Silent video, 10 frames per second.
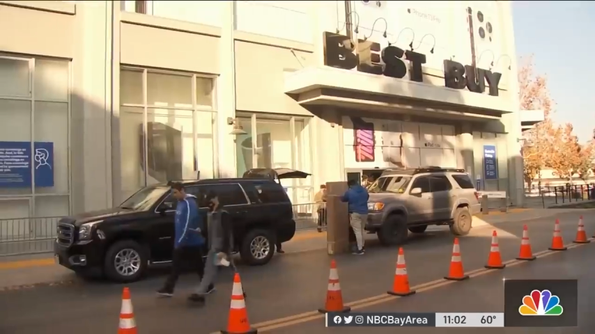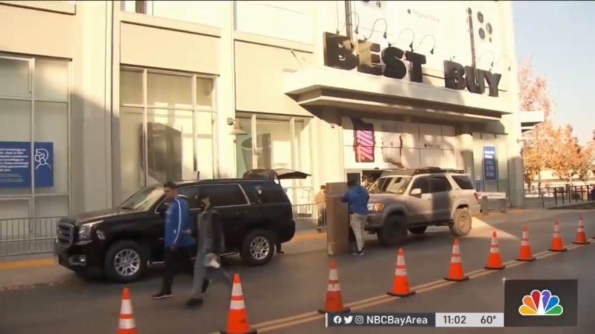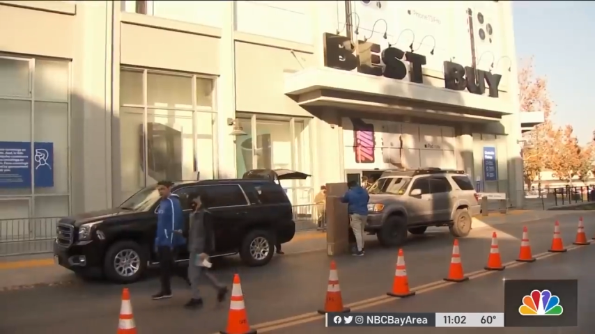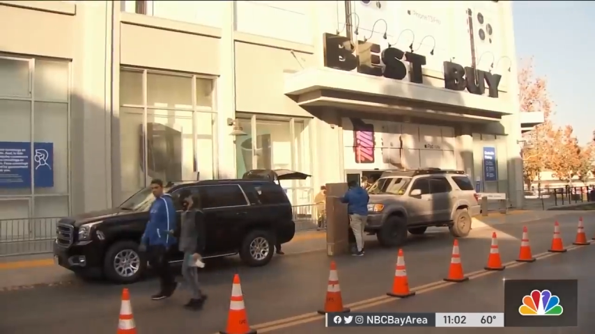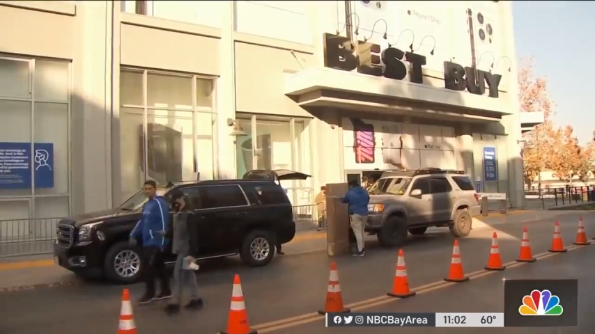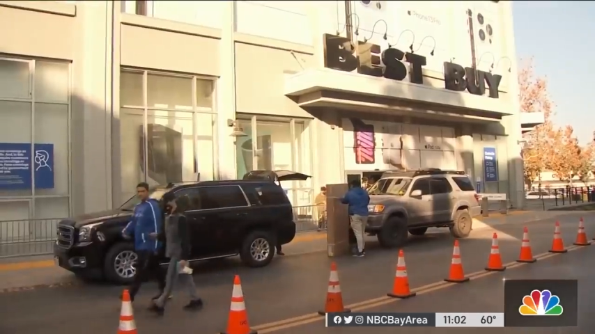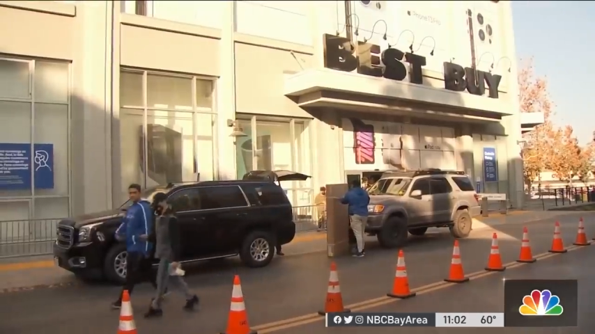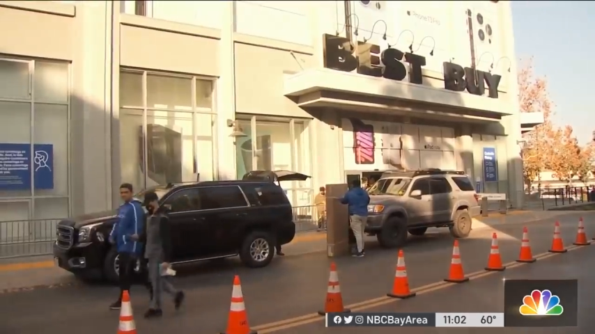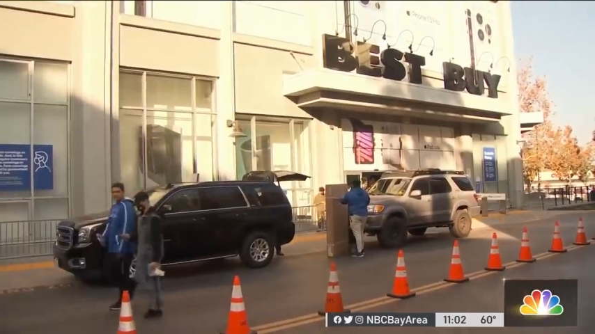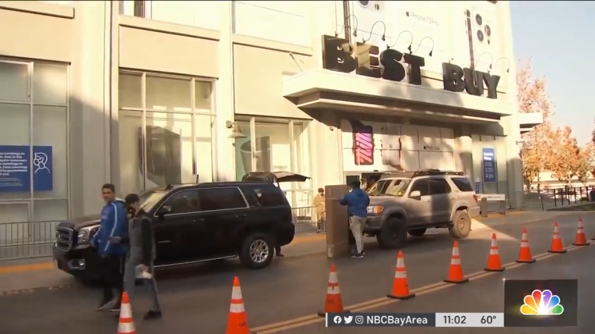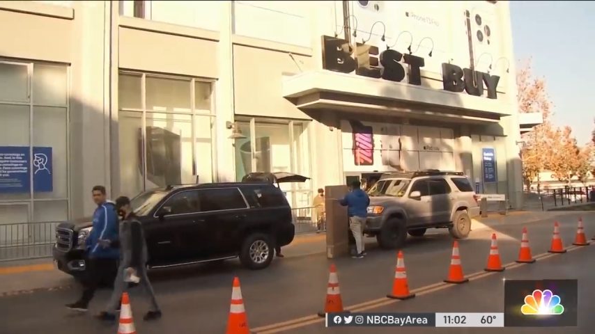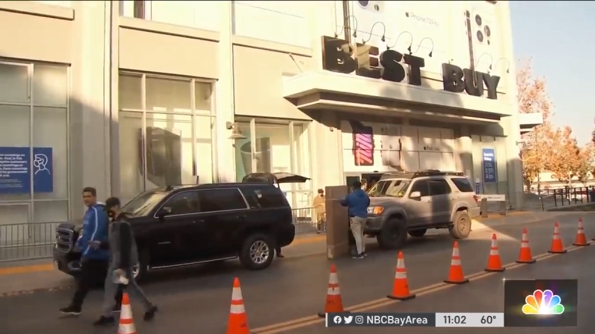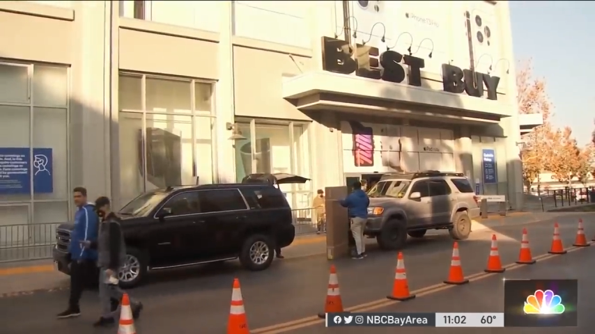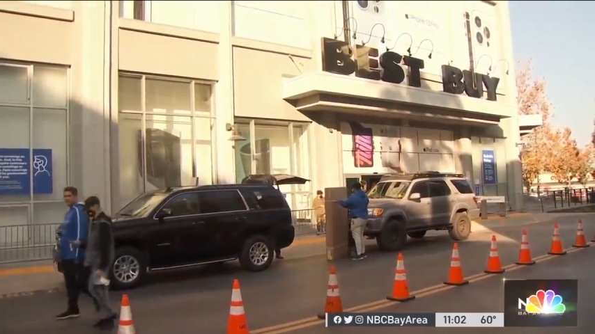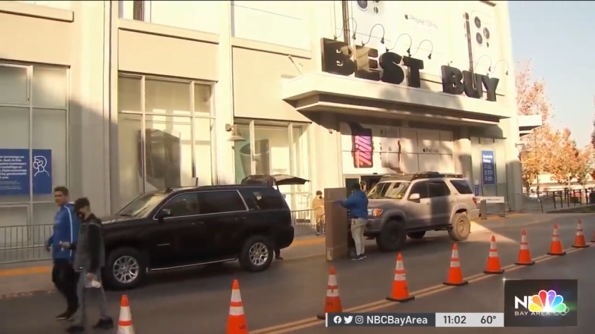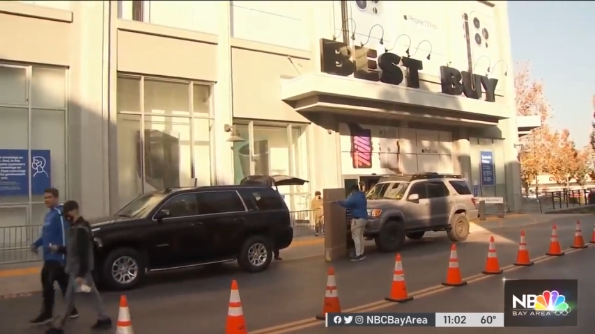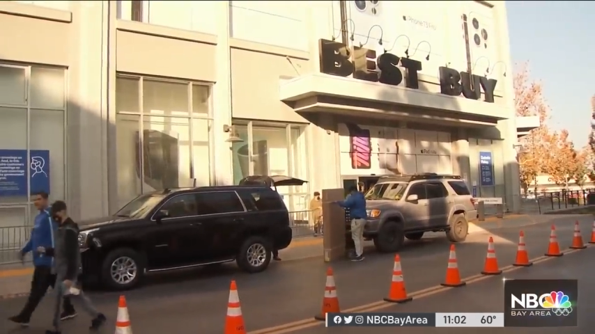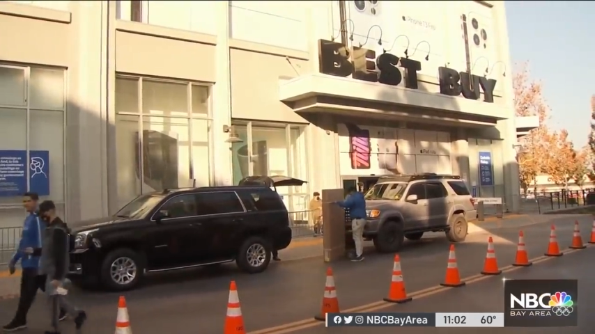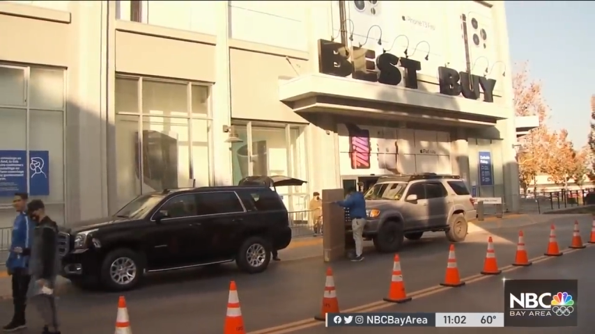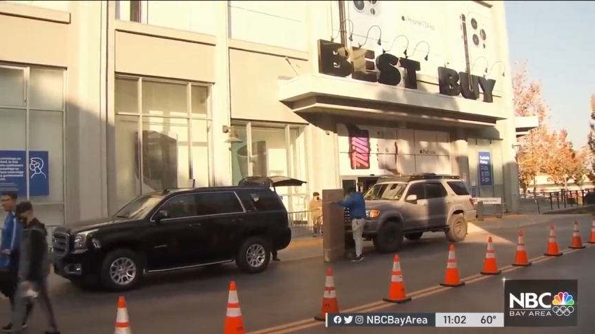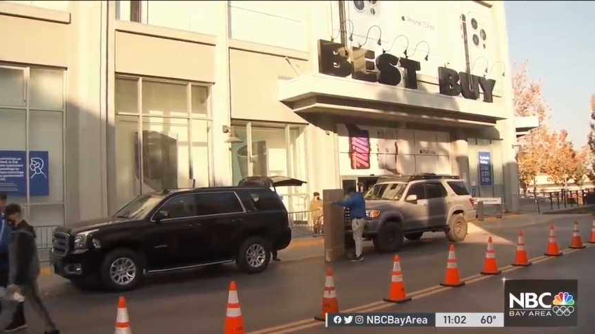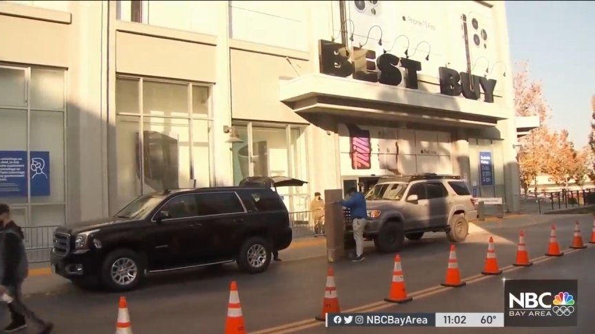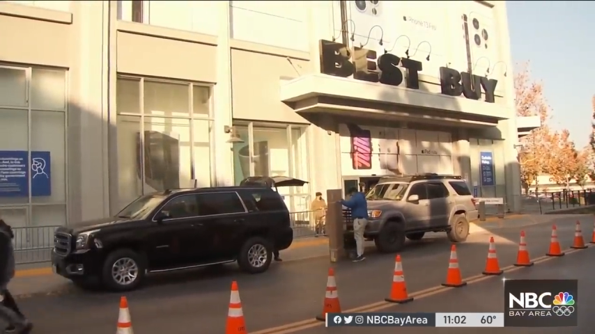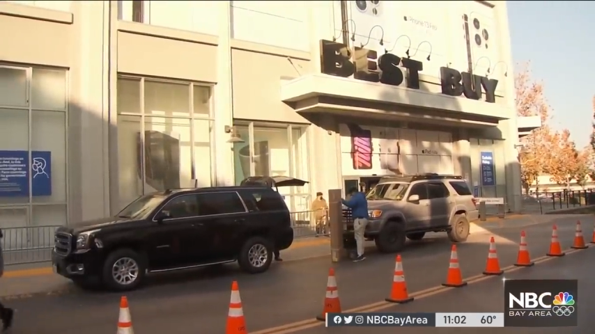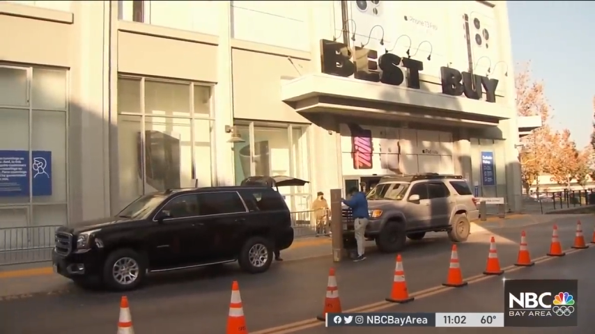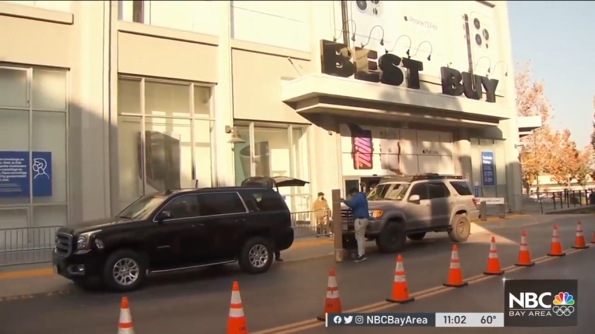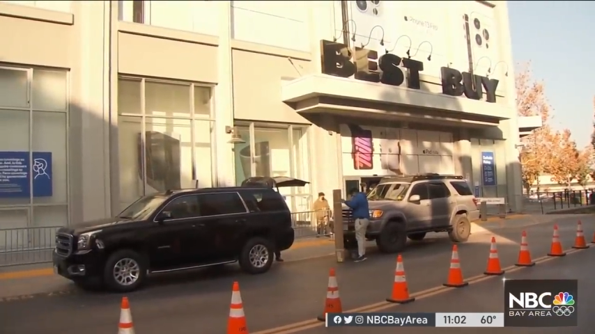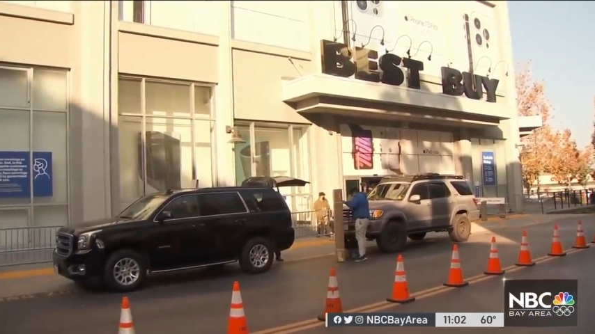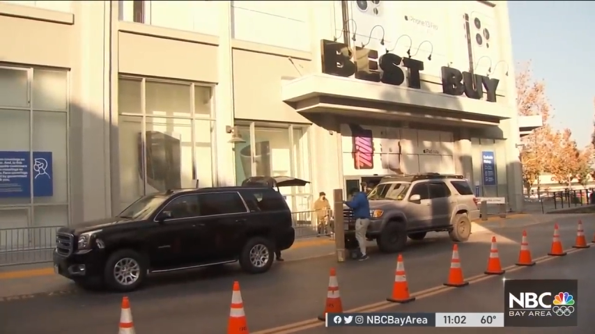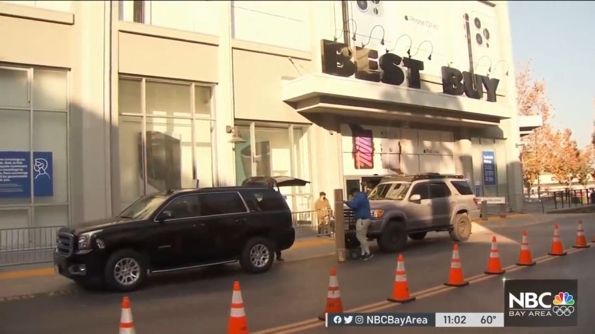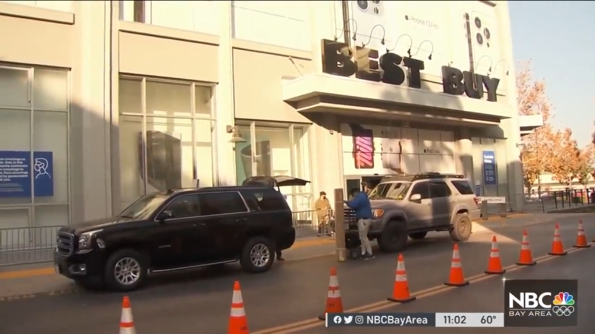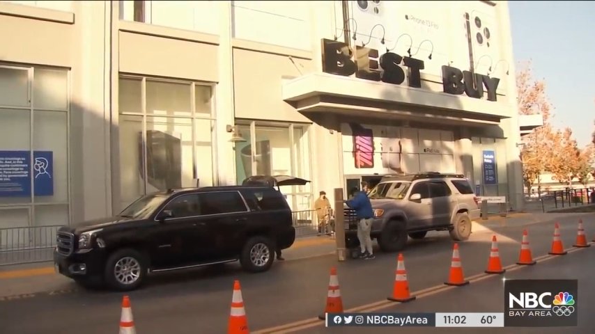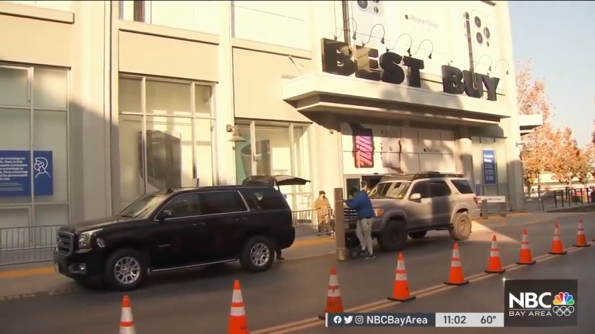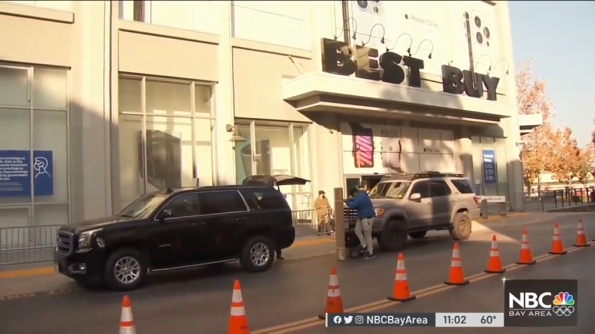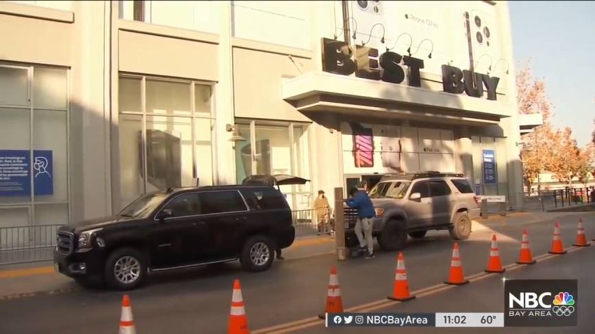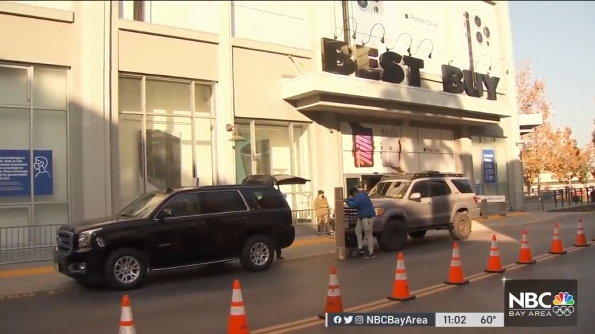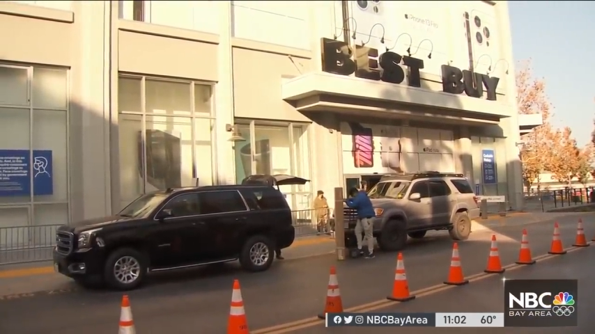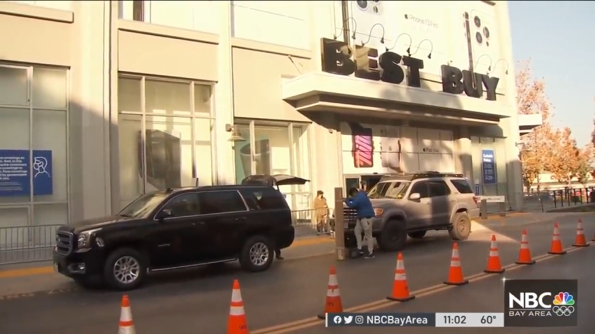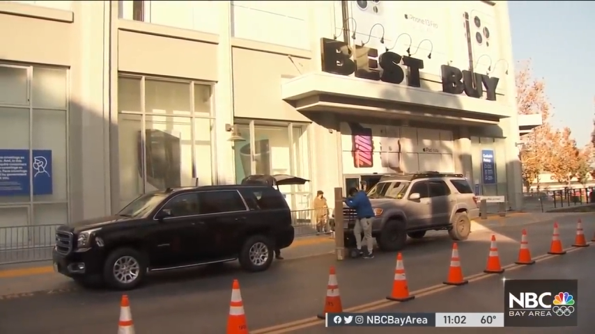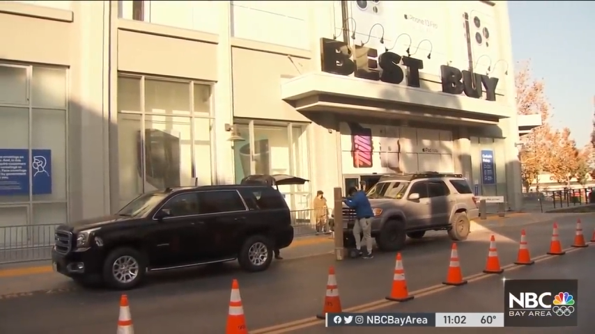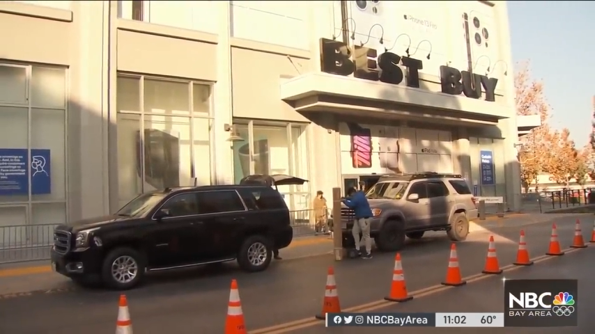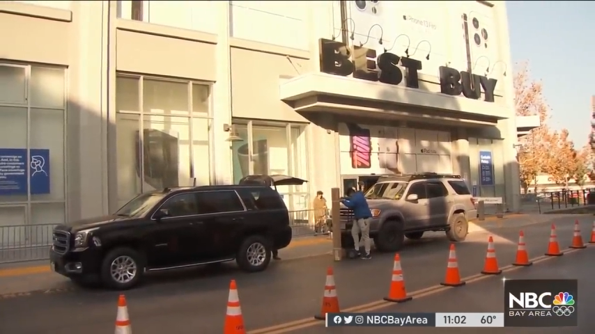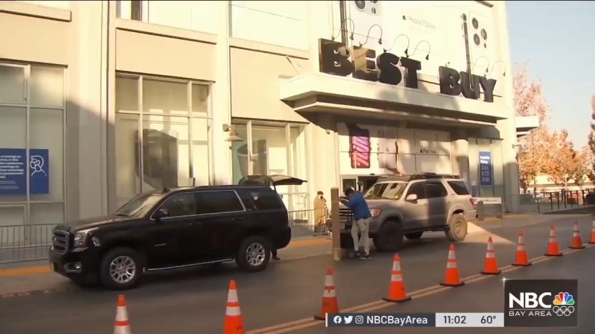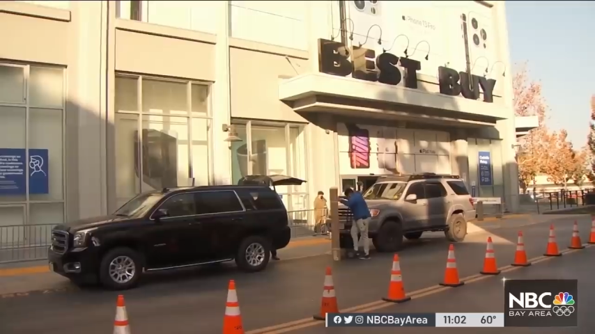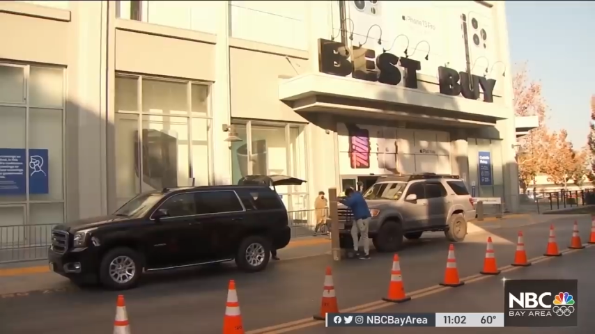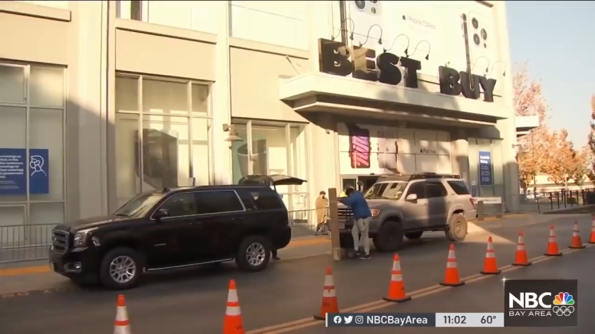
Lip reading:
No face is visible, so there are no lips to read.